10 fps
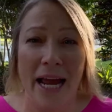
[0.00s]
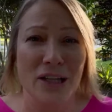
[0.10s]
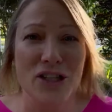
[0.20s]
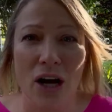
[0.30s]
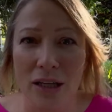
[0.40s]

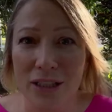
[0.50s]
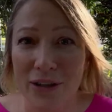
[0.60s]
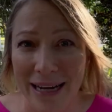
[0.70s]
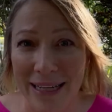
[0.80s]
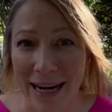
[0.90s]
It's called The
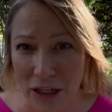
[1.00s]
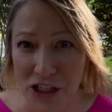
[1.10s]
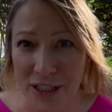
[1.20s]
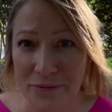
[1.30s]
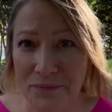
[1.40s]
Grand
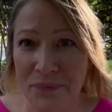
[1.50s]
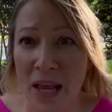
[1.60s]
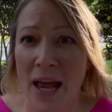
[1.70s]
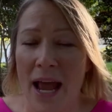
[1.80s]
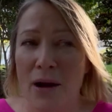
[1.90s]
Connection.
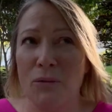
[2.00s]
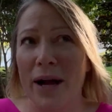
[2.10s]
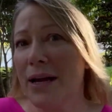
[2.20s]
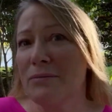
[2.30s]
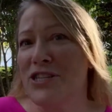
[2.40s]
And
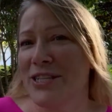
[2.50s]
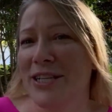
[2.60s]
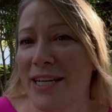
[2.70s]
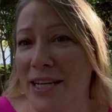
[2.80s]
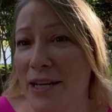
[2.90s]
why I'm
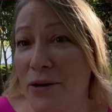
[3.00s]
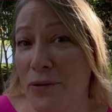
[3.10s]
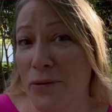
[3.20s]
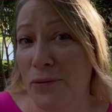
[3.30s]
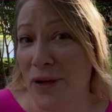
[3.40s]
sharing it
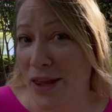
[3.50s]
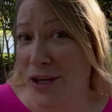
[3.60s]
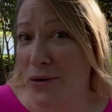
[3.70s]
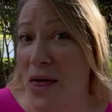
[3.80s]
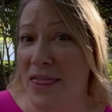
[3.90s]
with
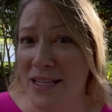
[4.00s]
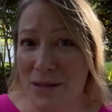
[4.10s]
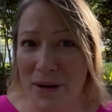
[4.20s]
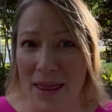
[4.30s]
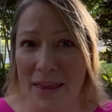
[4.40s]
you
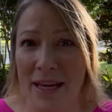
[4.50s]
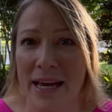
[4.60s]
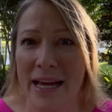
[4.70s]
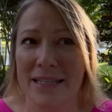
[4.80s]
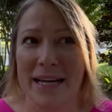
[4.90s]
this month
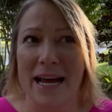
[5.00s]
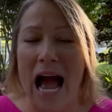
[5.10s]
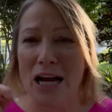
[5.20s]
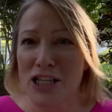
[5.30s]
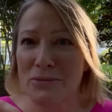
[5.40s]
is I
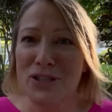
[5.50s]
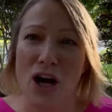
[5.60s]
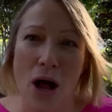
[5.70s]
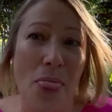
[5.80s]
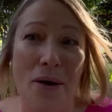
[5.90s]
actually was
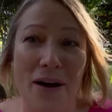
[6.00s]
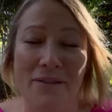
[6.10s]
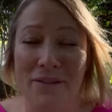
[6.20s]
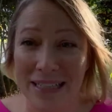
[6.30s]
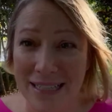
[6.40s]
on their
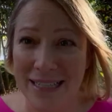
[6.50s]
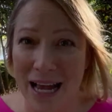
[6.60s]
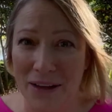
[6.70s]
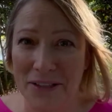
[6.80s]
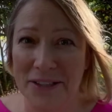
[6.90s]
events
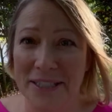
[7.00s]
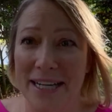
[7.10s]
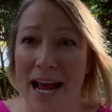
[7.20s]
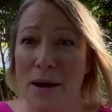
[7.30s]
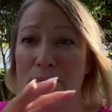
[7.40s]
calendar
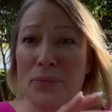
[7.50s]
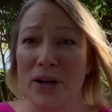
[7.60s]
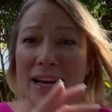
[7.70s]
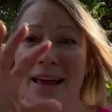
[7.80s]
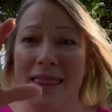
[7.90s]
today,
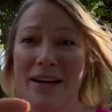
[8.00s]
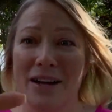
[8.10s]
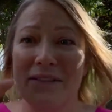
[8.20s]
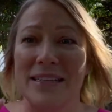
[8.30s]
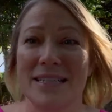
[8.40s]
putting their
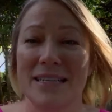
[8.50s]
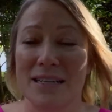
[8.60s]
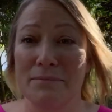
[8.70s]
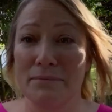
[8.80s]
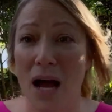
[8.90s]
events
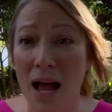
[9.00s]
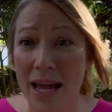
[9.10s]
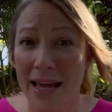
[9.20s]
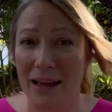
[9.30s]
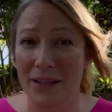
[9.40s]
into my
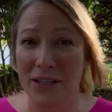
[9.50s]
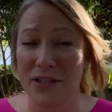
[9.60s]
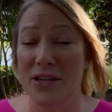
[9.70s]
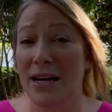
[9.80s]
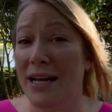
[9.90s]
calendar
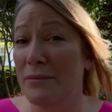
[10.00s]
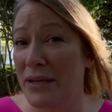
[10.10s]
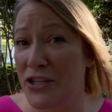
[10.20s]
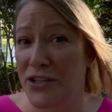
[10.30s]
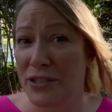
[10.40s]
so that I can
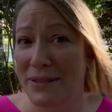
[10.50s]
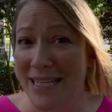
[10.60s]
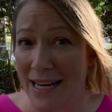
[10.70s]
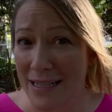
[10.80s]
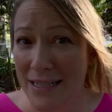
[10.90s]
make sure to
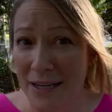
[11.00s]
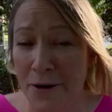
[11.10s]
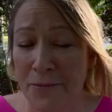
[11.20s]
attend.